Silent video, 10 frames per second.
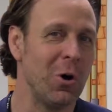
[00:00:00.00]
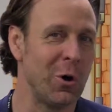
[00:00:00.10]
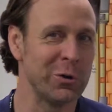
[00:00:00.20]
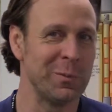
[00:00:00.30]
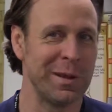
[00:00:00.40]

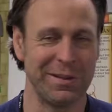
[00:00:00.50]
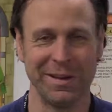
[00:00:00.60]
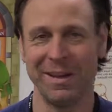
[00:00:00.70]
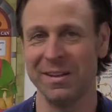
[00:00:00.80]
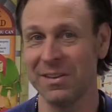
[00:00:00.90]

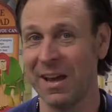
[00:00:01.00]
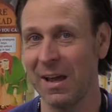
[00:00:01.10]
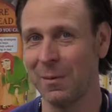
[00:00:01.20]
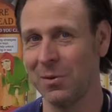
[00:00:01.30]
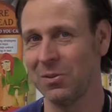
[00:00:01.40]
Ultimately, it's
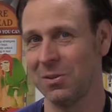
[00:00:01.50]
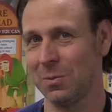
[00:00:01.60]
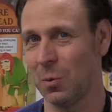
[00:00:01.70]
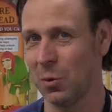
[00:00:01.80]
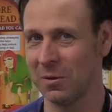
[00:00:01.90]
Hamilton's
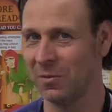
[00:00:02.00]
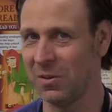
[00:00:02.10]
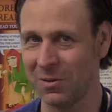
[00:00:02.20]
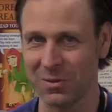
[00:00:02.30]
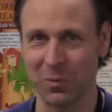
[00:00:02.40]
point of
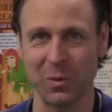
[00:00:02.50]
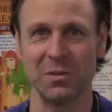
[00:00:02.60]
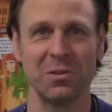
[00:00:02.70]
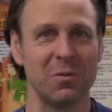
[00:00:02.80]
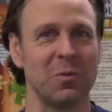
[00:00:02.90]
view that
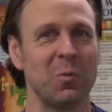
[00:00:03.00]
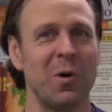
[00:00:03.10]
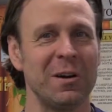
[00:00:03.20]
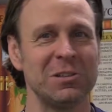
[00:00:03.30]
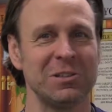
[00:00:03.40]
wins over
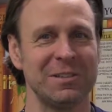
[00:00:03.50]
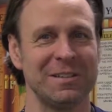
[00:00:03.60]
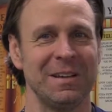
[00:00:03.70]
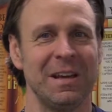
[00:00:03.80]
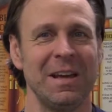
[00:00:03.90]
Washington.